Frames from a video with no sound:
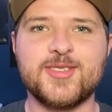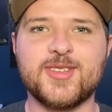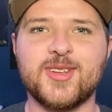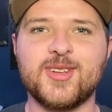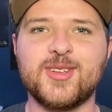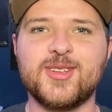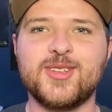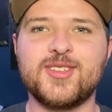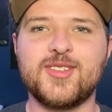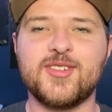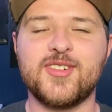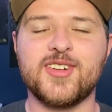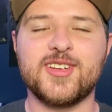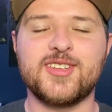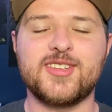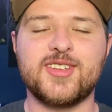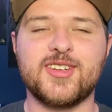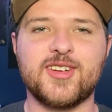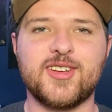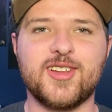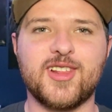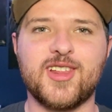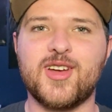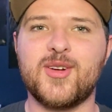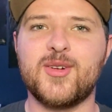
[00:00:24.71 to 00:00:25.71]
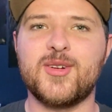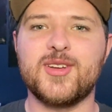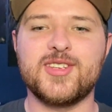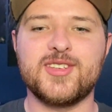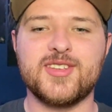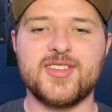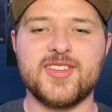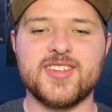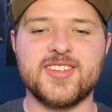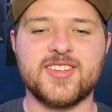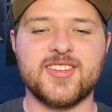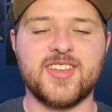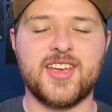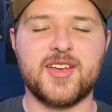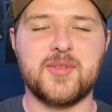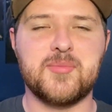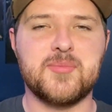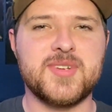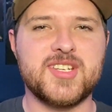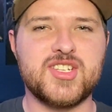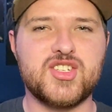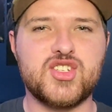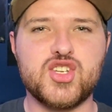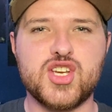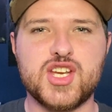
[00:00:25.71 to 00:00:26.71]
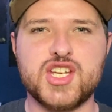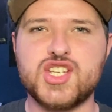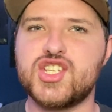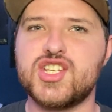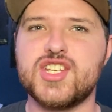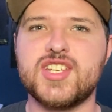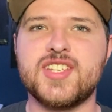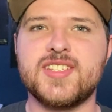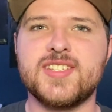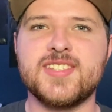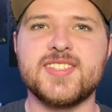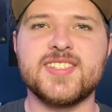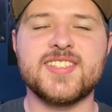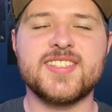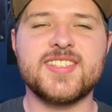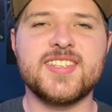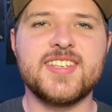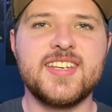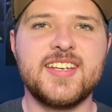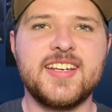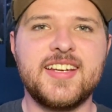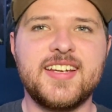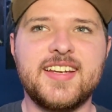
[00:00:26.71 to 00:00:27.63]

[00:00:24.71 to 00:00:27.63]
So Lucifer took Chloe to this like magician's